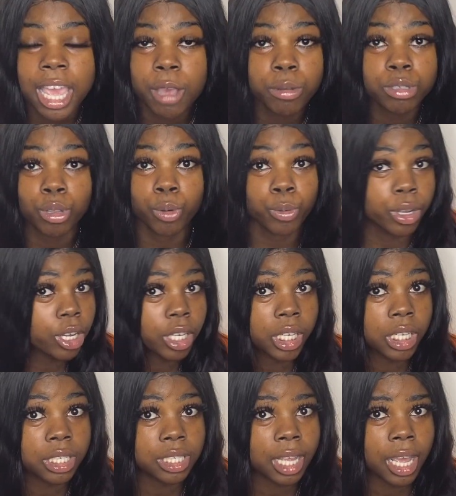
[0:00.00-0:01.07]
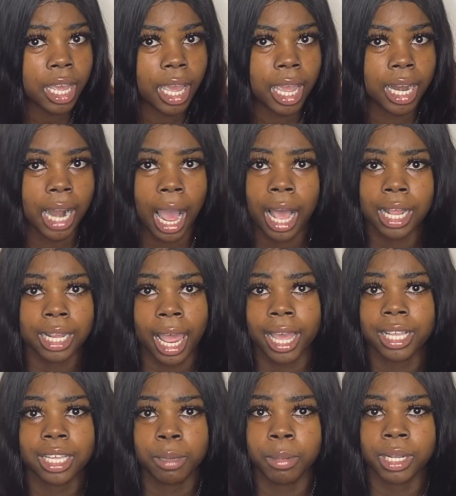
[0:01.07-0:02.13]
It was a real good snake, and I liked
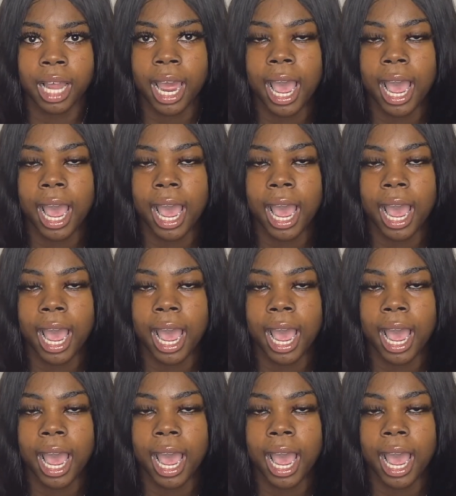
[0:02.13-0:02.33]
him a lot.